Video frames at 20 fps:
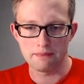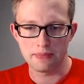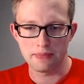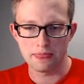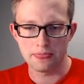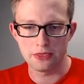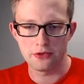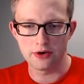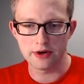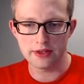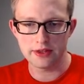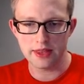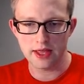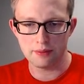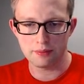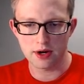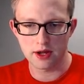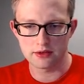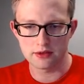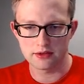During that
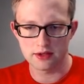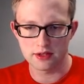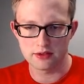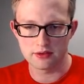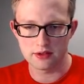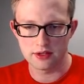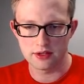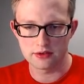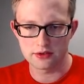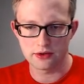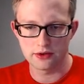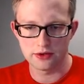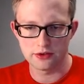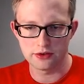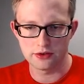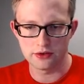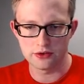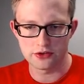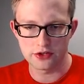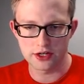process it's going to
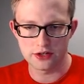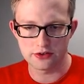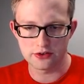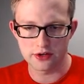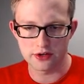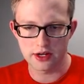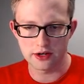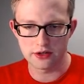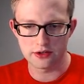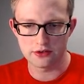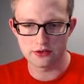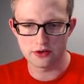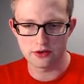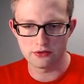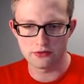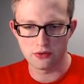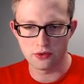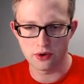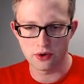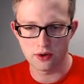change around its own
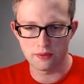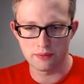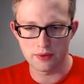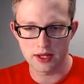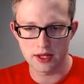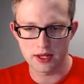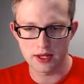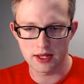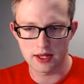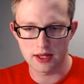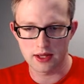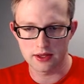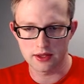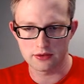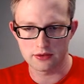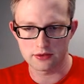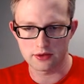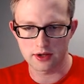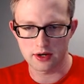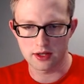form. It's
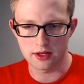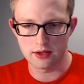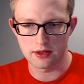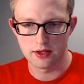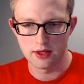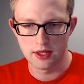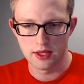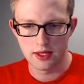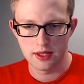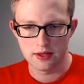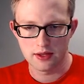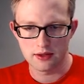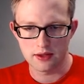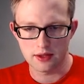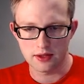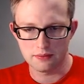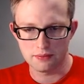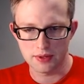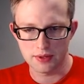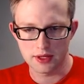going to
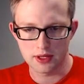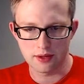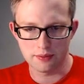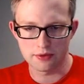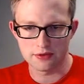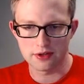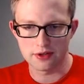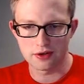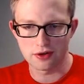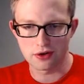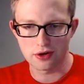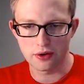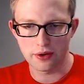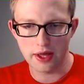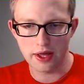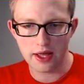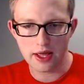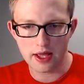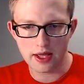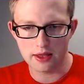become
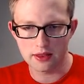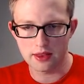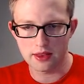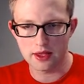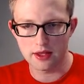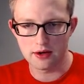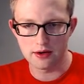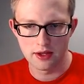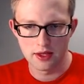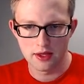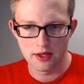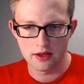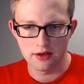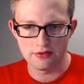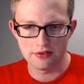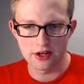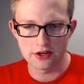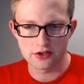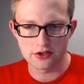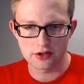acetyl-CoA, and then
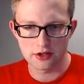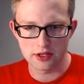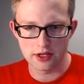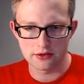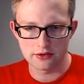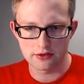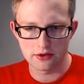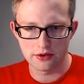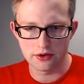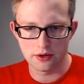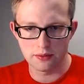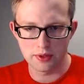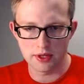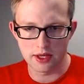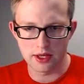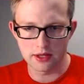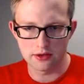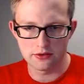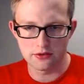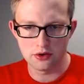eventually it's going to be a
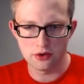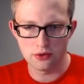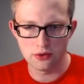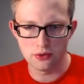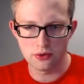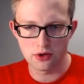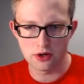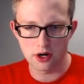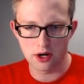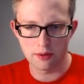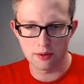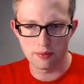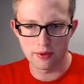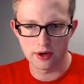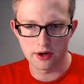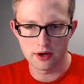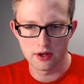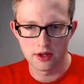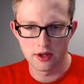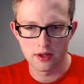2-carbon
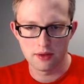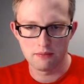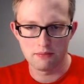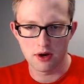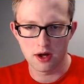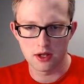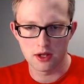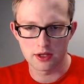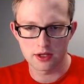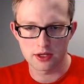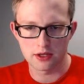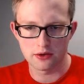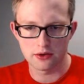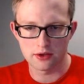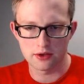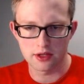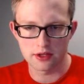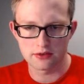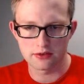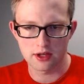molecule
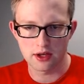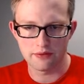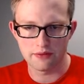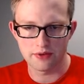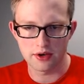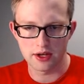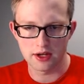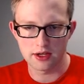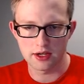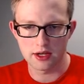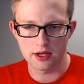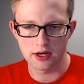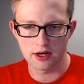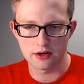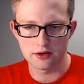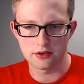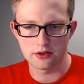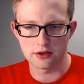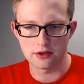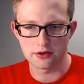that's coming in here
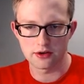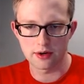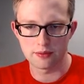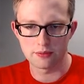to the Krebs